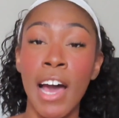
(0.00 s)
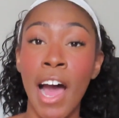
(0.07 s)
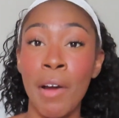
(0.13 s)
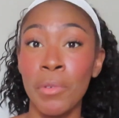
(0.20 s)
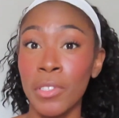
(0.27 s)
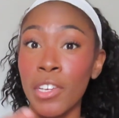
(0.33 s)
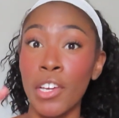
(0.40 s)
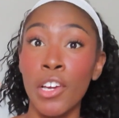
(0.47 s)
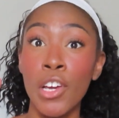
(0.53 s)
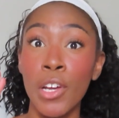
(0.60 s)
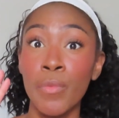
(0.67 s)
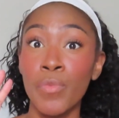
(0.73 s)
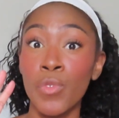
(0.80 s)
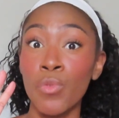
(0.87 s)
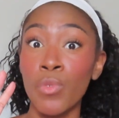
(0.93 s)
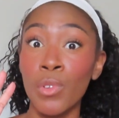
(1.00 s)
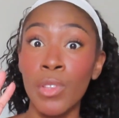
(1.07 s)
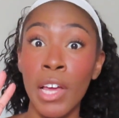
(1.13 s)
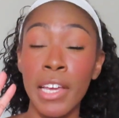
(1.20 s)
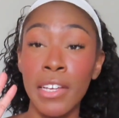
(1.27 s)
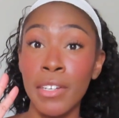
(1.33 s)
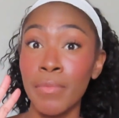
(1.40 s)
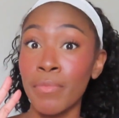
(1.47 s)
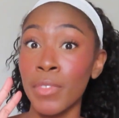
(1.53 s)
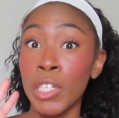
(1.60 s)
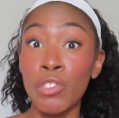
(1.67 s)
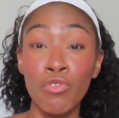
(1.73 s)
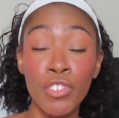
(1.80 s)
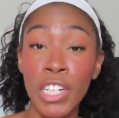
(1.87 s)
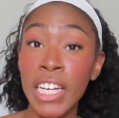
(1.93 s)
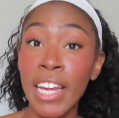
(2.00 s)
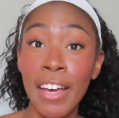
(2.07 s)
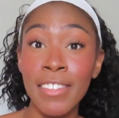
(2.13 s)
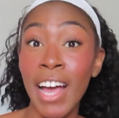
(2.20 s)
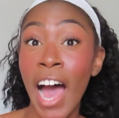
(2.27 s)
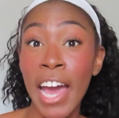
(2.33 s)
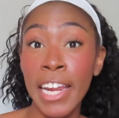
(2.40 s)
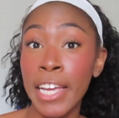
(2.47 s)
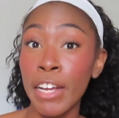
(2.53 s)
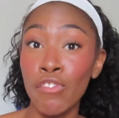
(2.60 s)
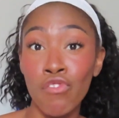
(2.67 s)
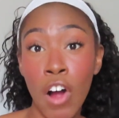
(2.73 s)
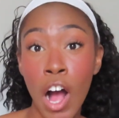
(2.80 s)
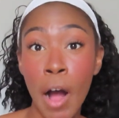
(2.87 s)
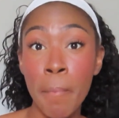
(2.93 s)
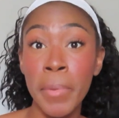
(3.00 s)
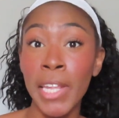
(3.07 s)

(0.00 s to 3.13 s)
I was like it's really nice that I didn't get robbed,